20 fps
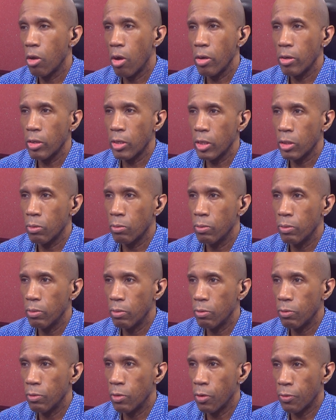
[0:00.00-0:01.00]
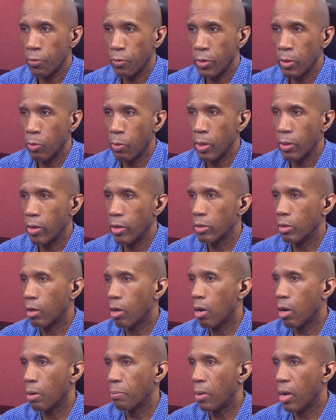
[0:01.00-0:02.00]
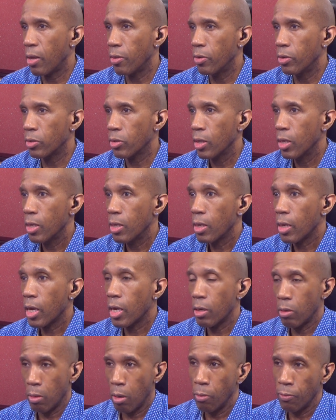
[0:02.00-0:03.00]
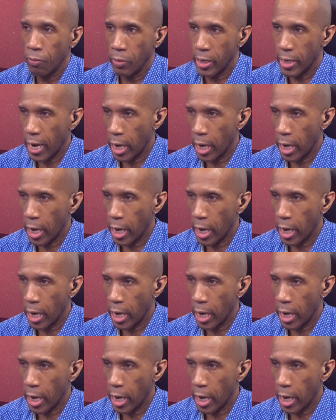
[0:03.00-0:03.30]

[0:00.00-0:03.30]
long as your free will doesn't harm others, and hopefully